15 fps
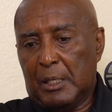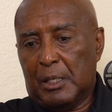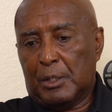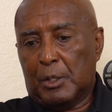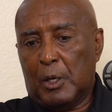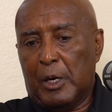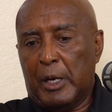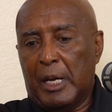
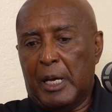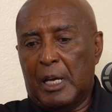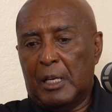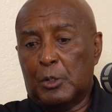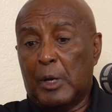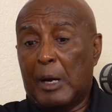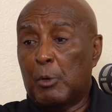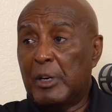So
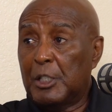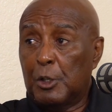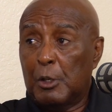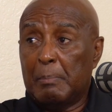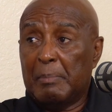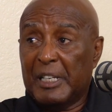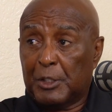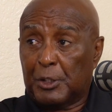I went to a
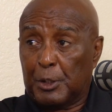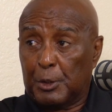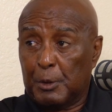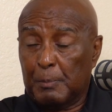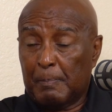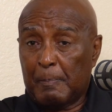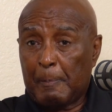mixer,